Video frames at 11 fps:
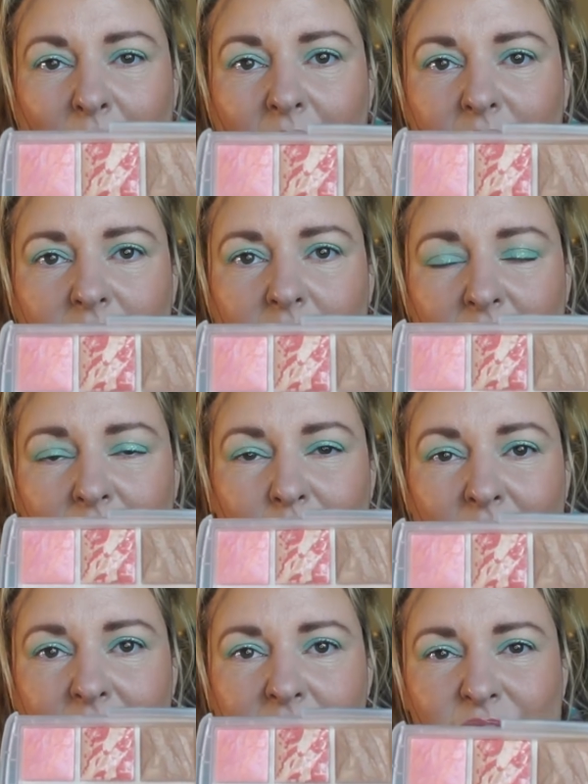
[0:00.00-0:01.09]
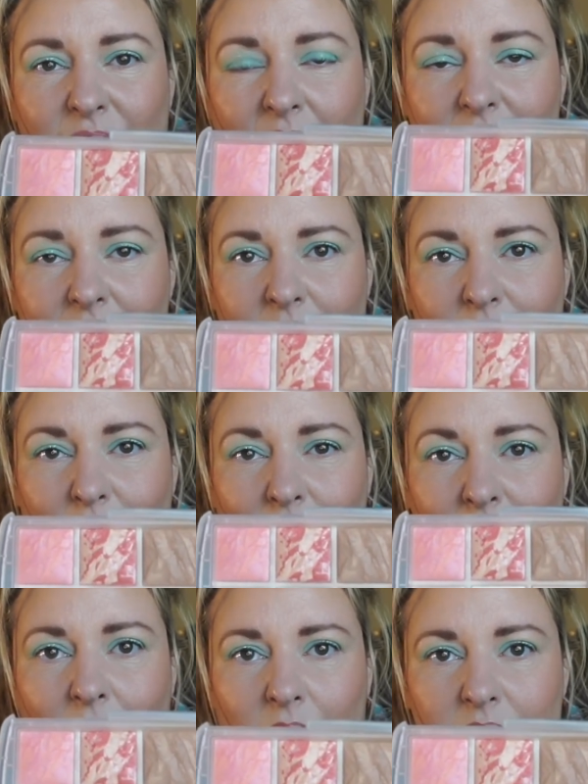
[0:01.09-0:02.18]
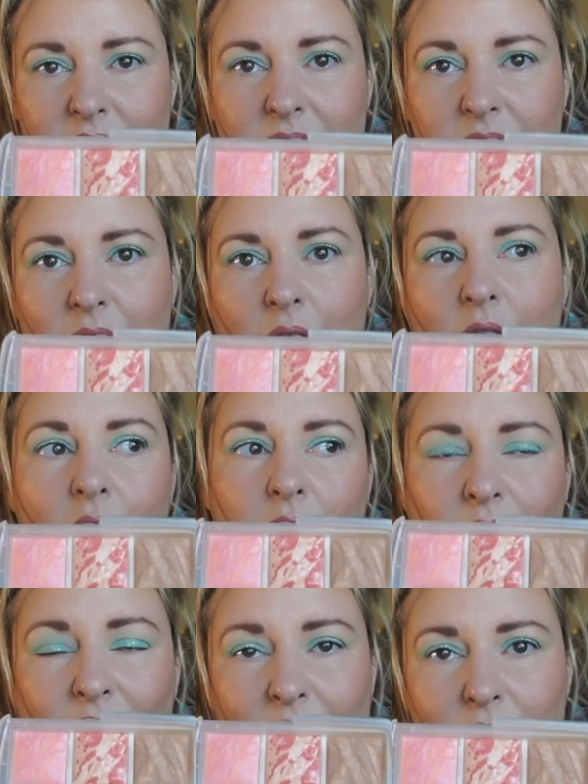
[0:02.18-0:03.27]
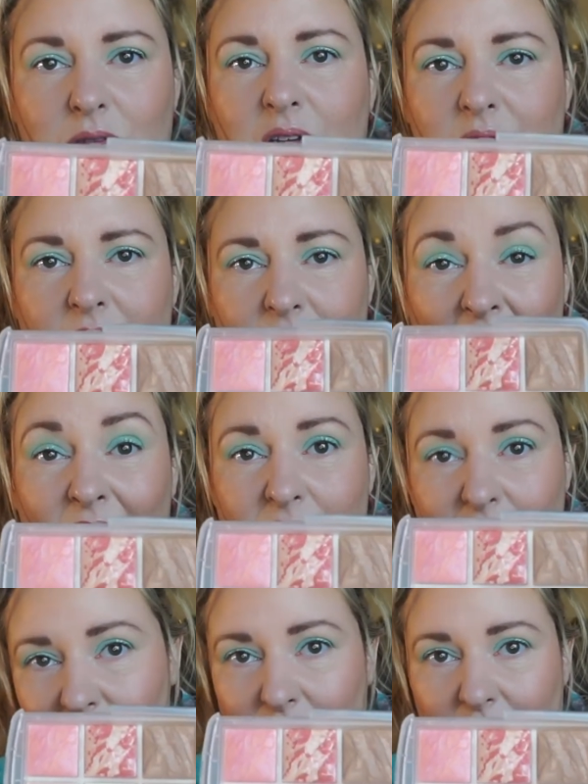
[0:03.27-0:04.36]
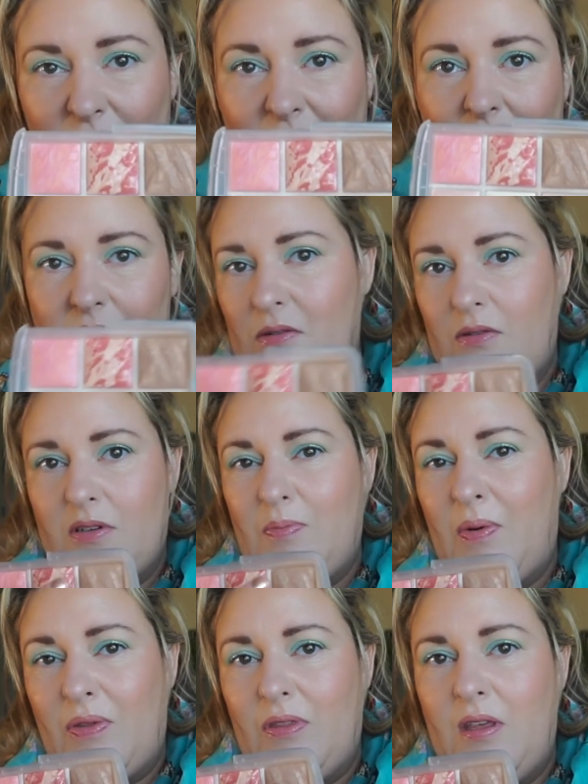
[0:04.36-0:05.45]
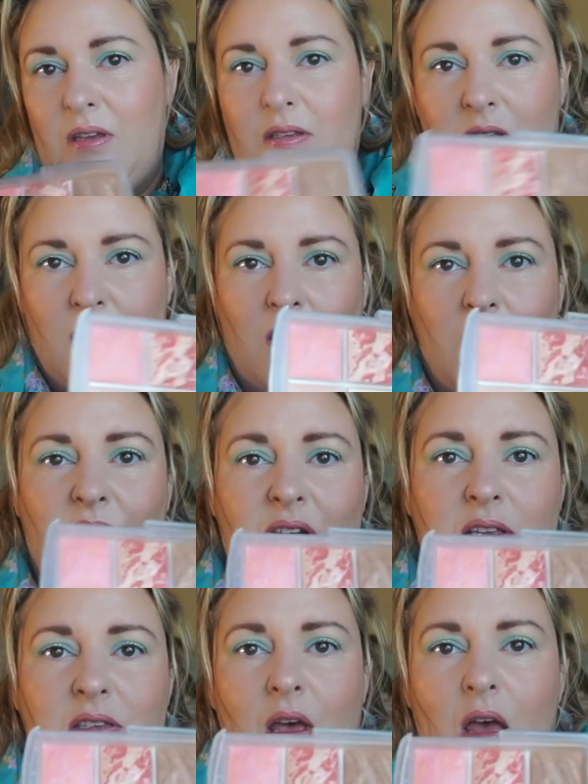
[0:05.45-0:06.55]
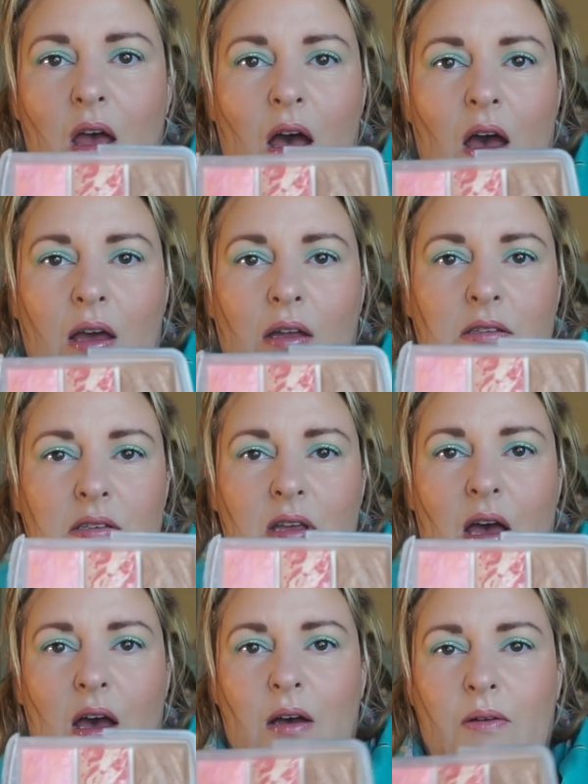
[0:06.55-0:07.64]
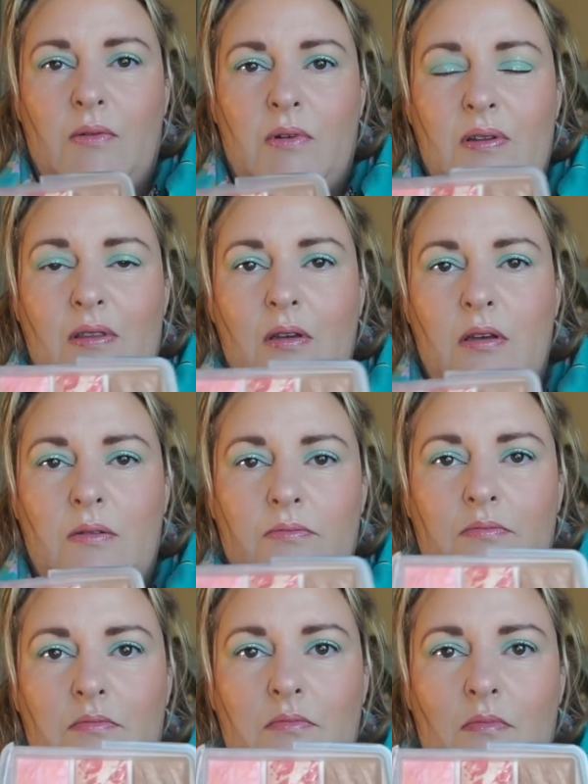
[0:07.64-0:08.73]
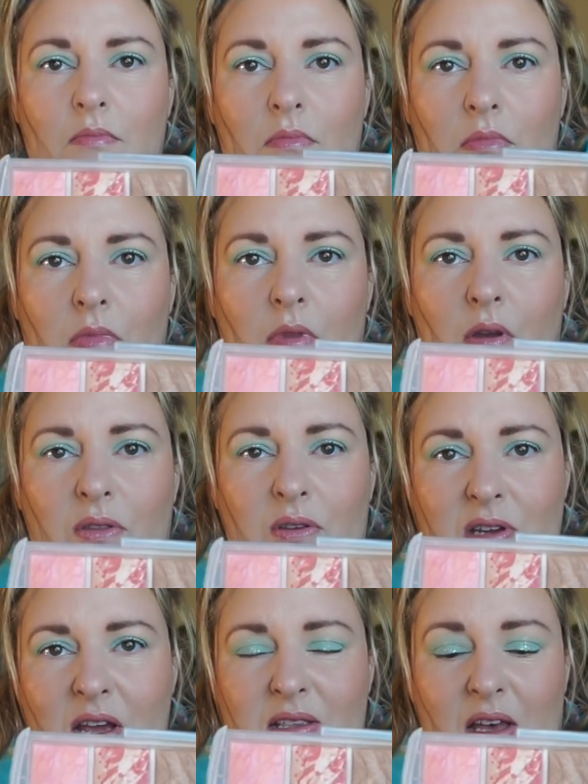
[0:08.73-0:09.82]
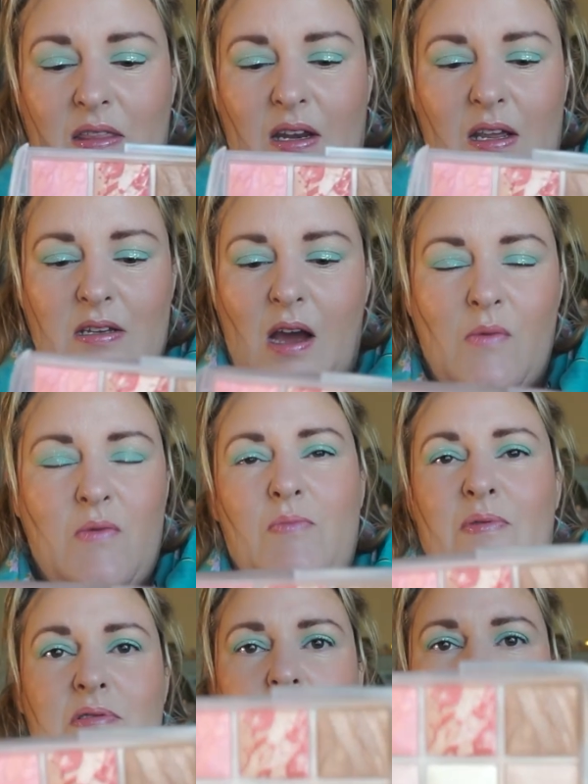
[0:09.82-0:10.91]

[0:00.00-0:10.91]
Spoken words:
palette that I bring to France with me on my holidays, and even using it as eyeshadow and everything, you know, just putting this in the crease and one of the other shades on the lid. I won't be doing